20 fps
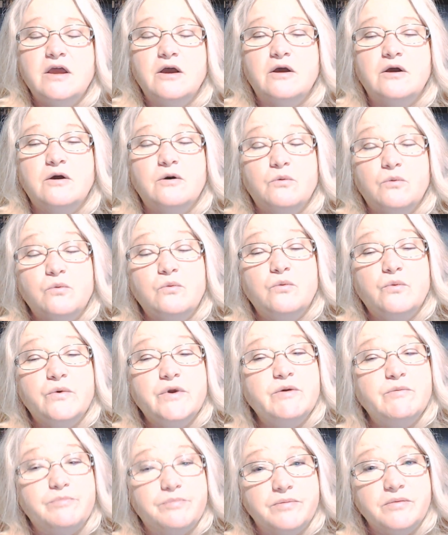
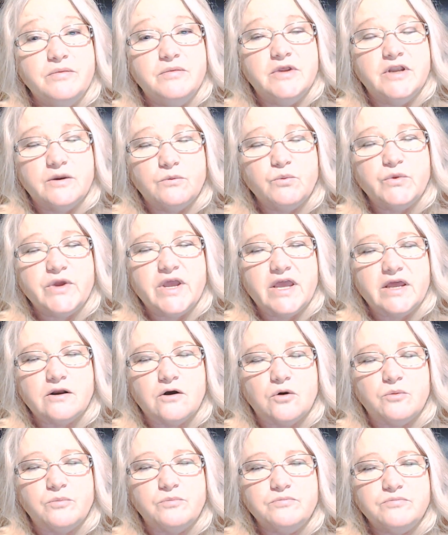We had
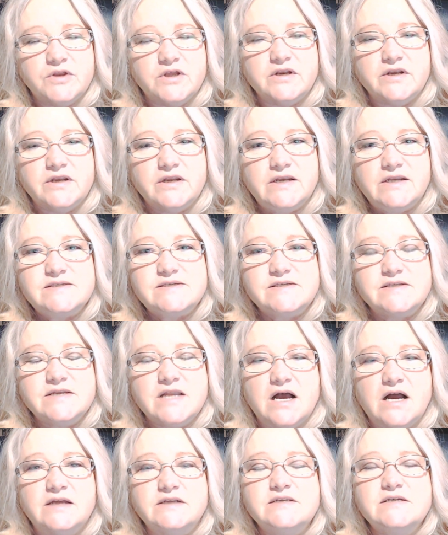hoped that it's not.